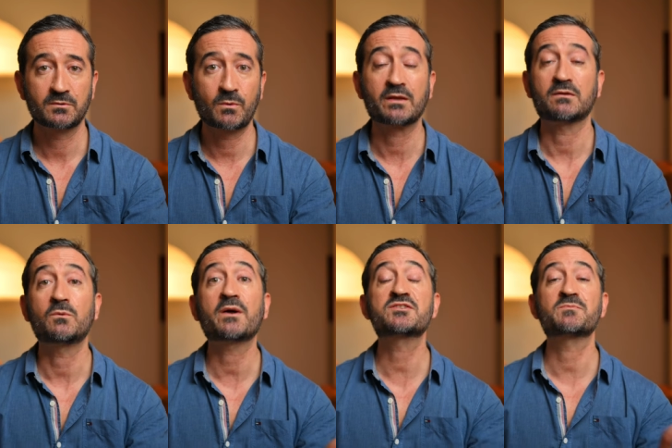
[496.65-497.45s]
Well,
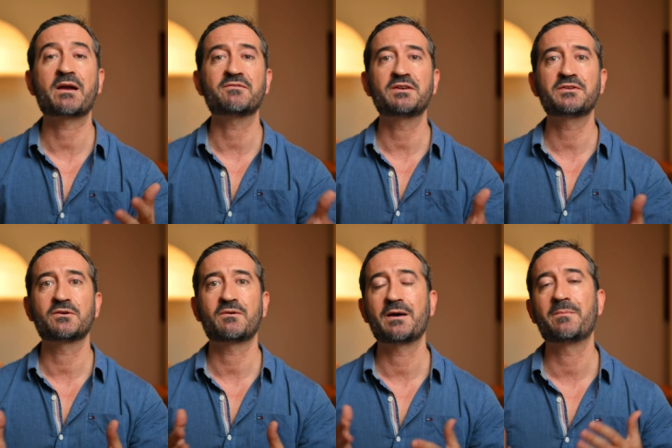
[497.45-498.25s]
watch my
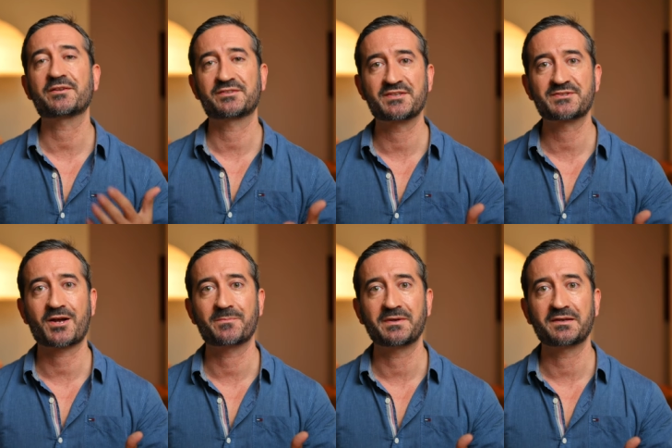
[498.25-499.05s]
video about this
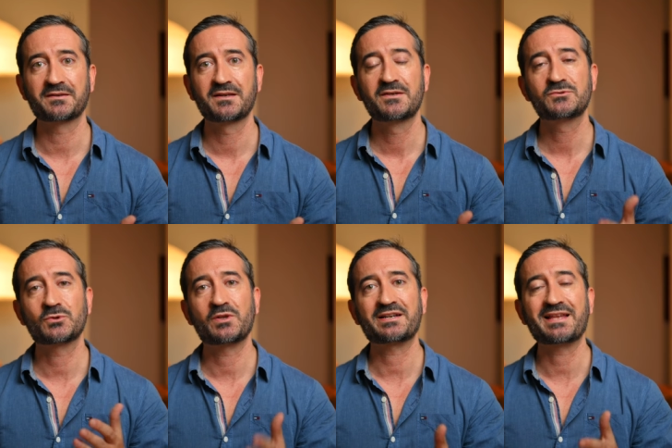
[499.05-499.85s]
topic to
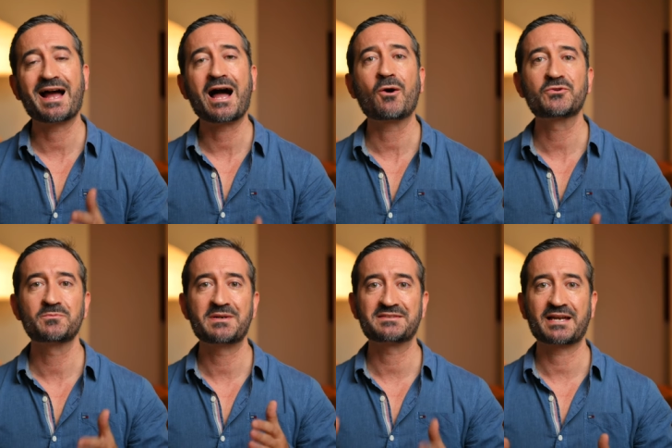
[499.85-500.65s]
learn how to
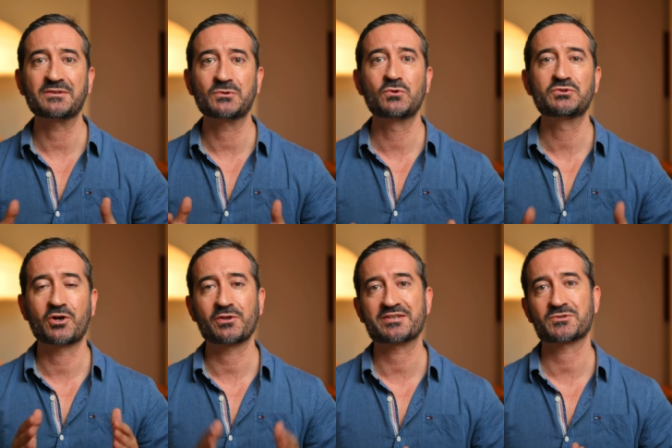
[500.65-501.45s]
maintain good
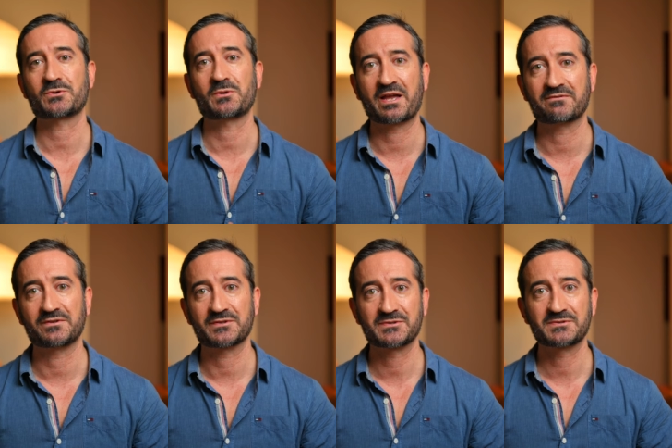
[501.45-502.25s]
cholesterol
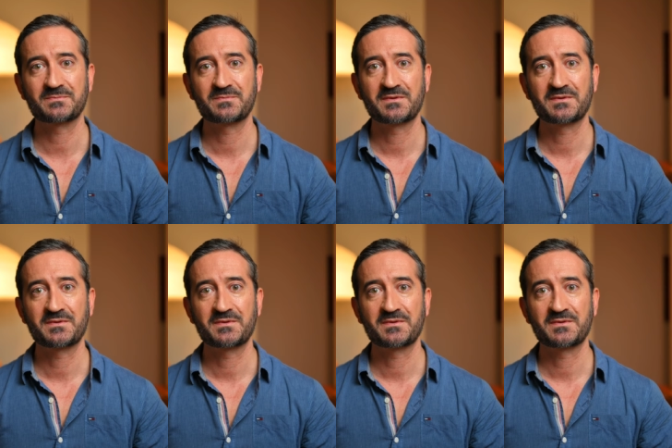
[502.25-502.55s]
levels.